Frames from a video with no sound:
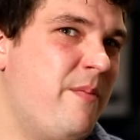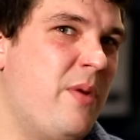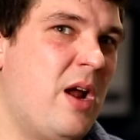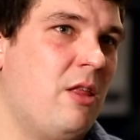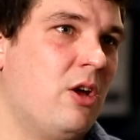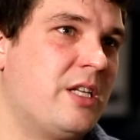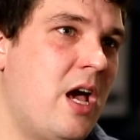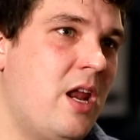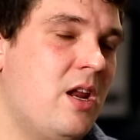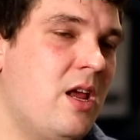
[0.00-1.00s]
But I looked
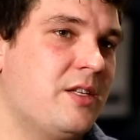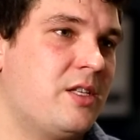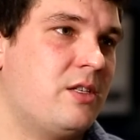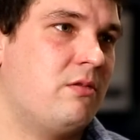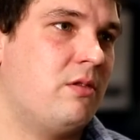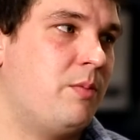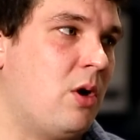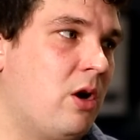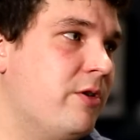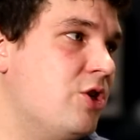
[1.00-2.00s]
at it as
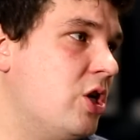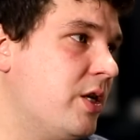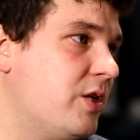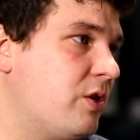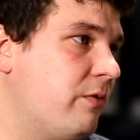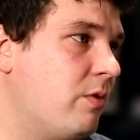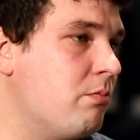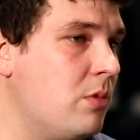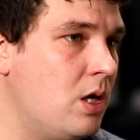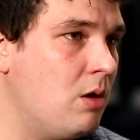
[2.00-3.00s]
part of the journey. So for
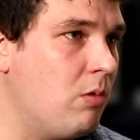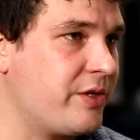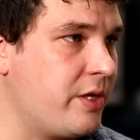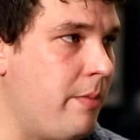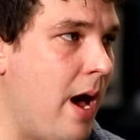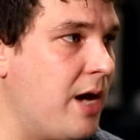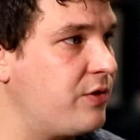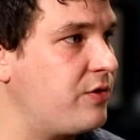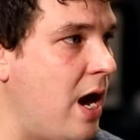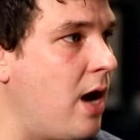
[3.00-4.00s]
me, it wasn't a
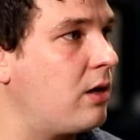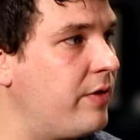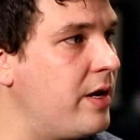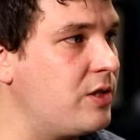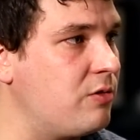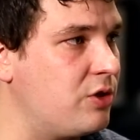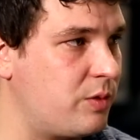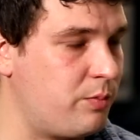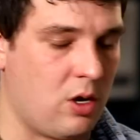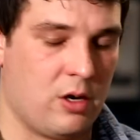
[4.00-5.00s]
massive sacrifice. It was
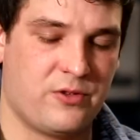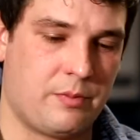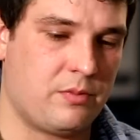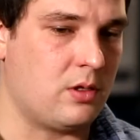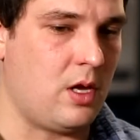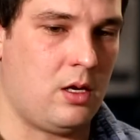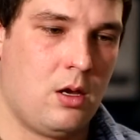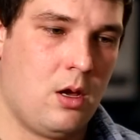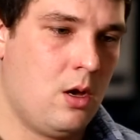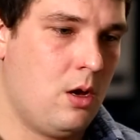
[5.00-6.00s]
just part of something that
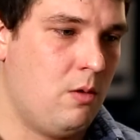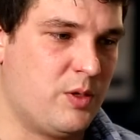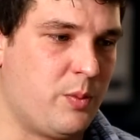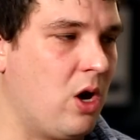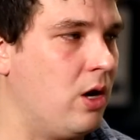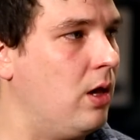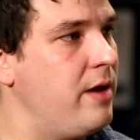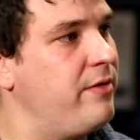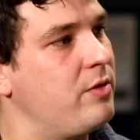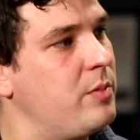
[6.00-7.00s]
was part of
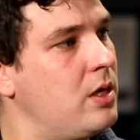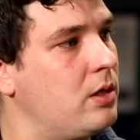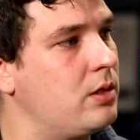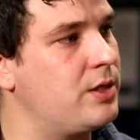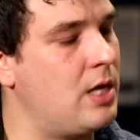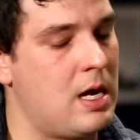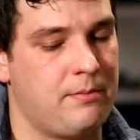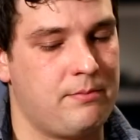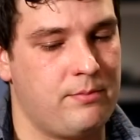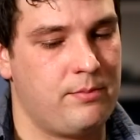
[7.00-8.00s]
life for me. And,
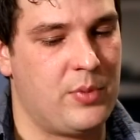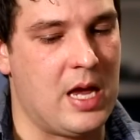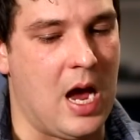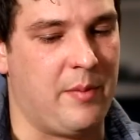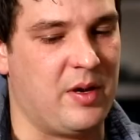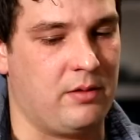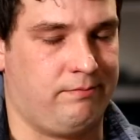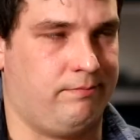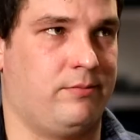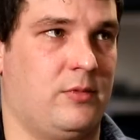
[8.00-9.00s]

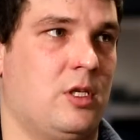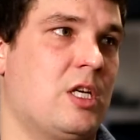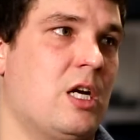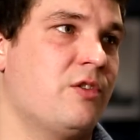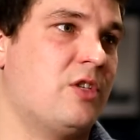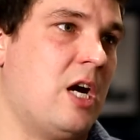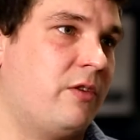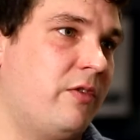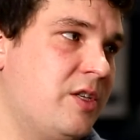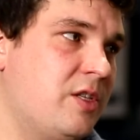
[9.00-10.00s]
there's tons of
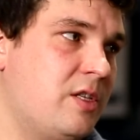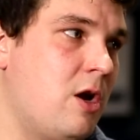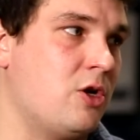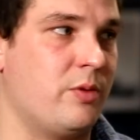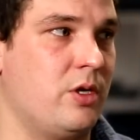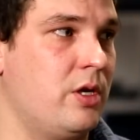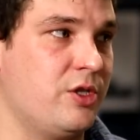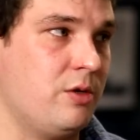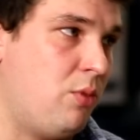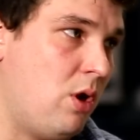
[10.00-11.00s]
sacrifices as an entrepreneur,
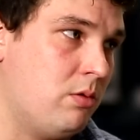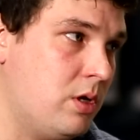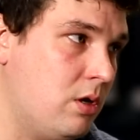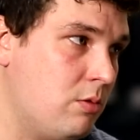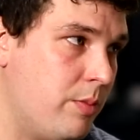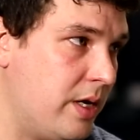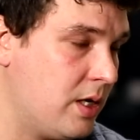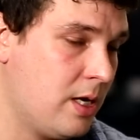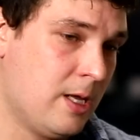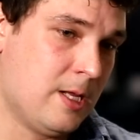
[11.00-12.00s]
as you probably know,
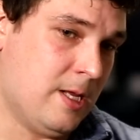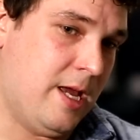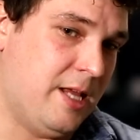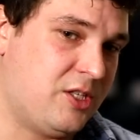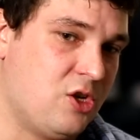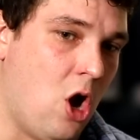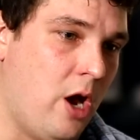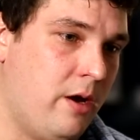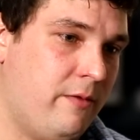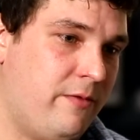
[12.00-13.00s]
but it's
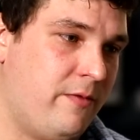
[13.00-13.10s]
not